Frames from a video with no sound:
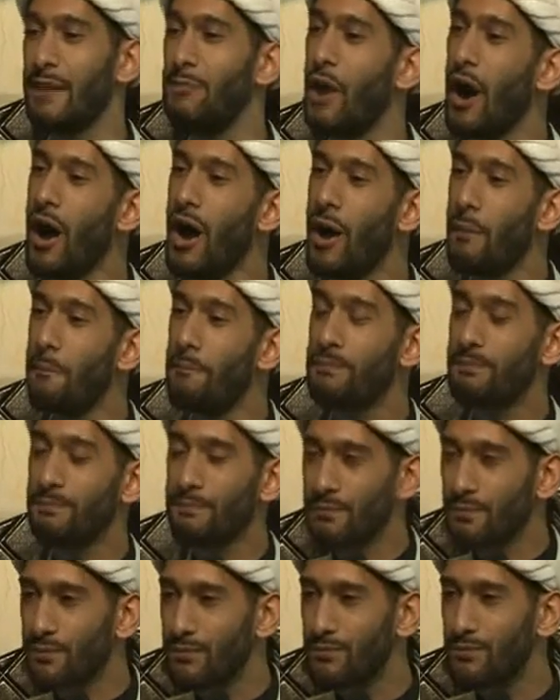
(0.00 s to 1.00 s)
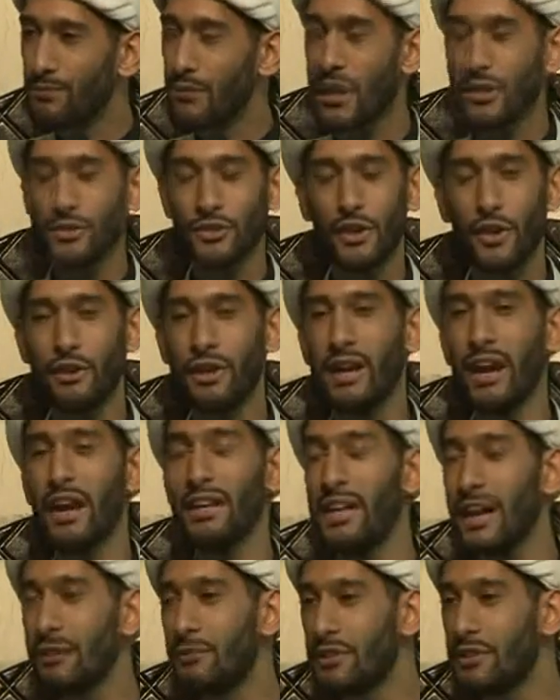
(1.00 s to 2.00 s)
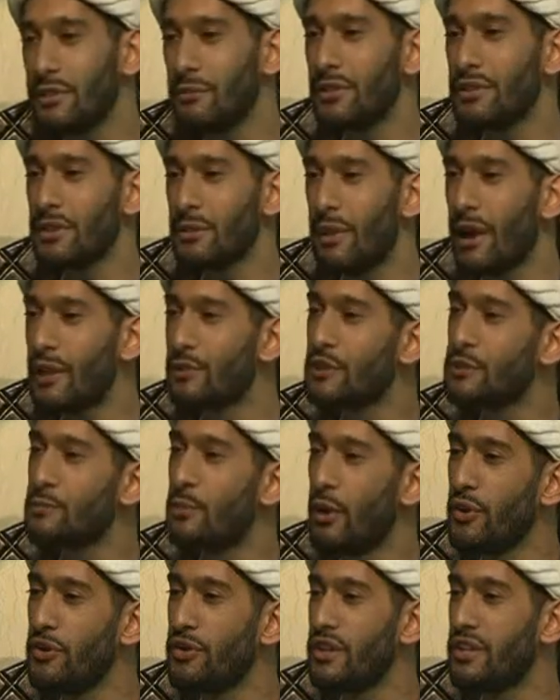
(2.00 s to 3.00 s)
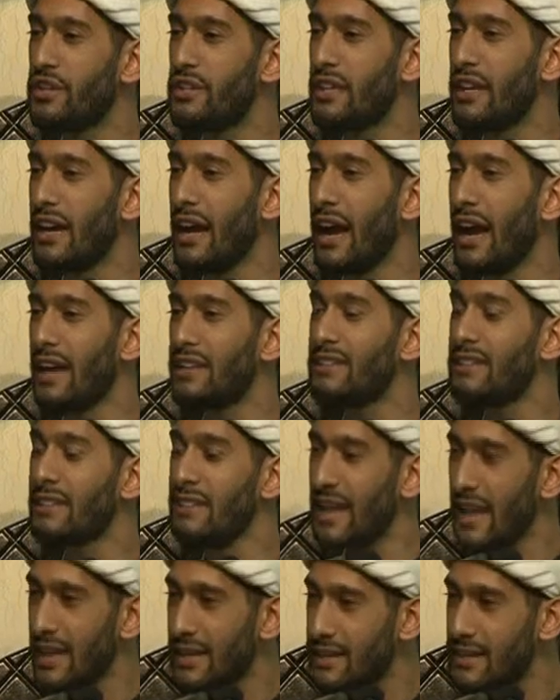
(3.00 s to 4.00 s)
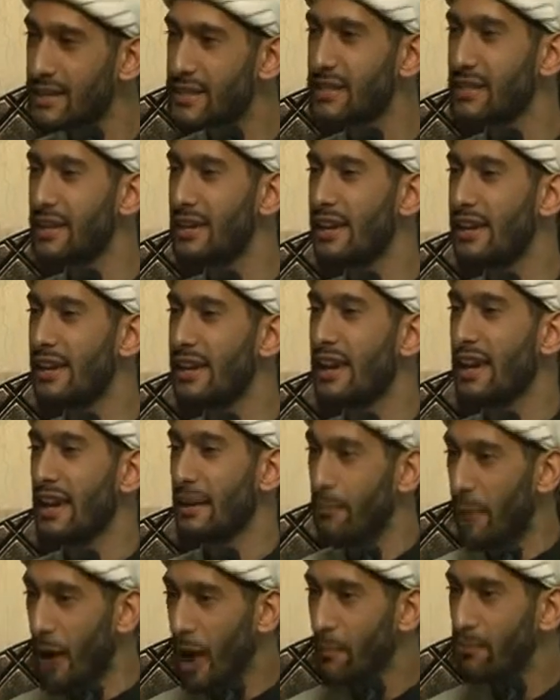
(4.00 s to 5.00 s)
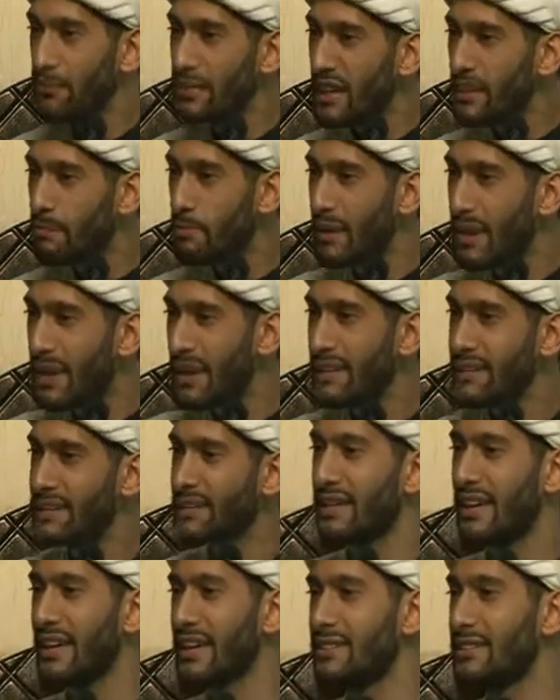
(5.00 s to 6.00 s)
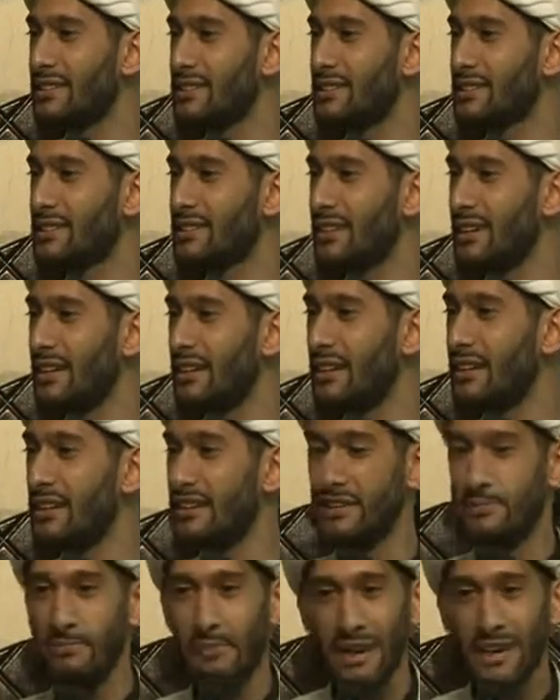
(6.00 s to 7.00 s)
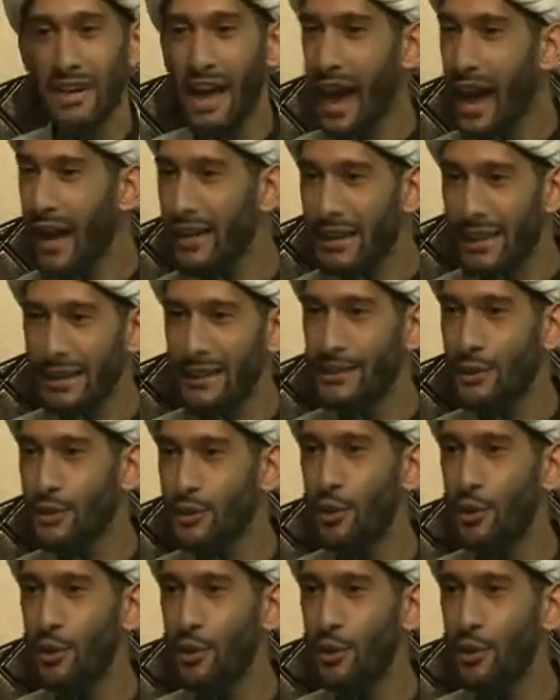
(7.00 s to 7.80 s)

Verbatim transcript: Allamah Tabatabai responded and said, yes, Imam did play as kids. There's many hadith